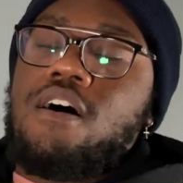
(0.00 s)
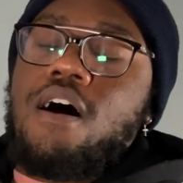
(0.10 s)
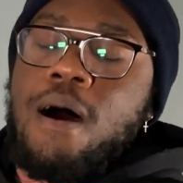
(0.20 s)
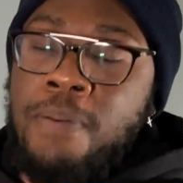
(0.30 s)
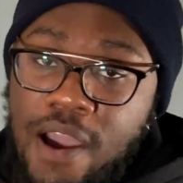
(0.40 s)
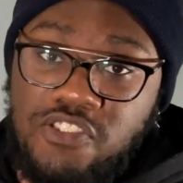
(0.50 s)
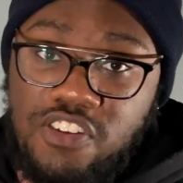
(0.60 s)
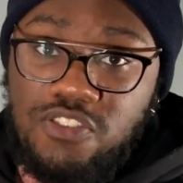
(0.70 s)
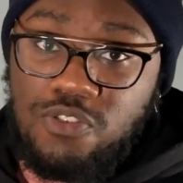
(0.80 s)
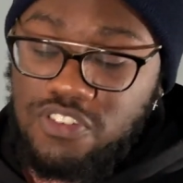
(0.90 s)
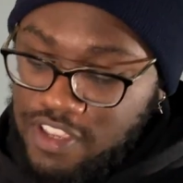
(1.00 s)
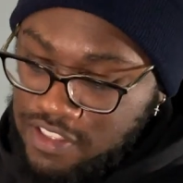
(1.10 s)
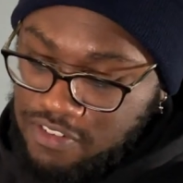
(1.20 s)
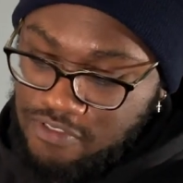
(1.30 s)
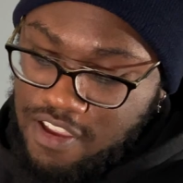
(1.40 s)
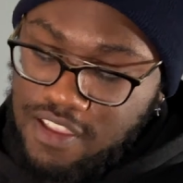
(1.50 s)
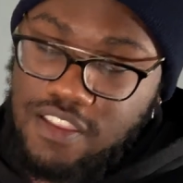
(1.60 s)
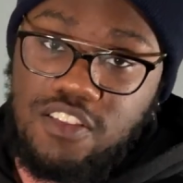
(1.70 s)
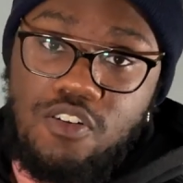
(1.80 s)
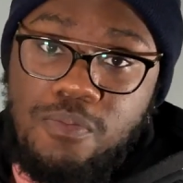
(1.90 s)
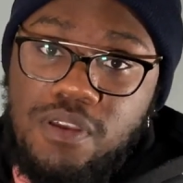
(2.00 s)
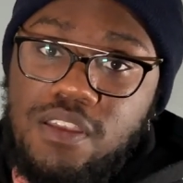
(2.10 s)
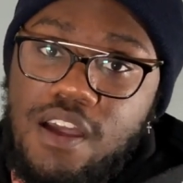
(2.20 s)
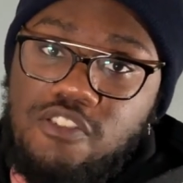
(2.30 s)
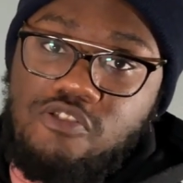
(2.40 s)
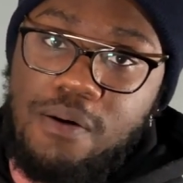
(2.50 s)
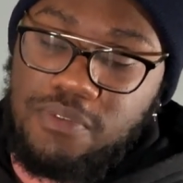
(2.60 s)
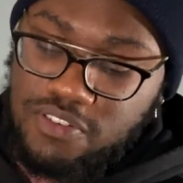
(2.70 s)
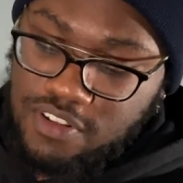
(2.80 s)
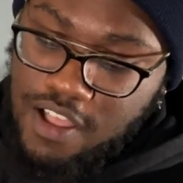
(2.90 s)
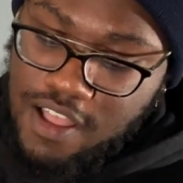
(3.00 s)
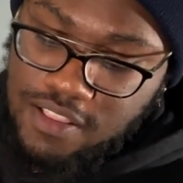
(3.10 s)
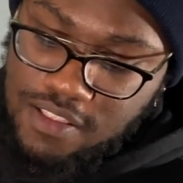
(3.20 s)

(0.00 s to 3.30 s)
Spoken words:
I probably shouldn't do this like this, right? You know me, I drop things a lot.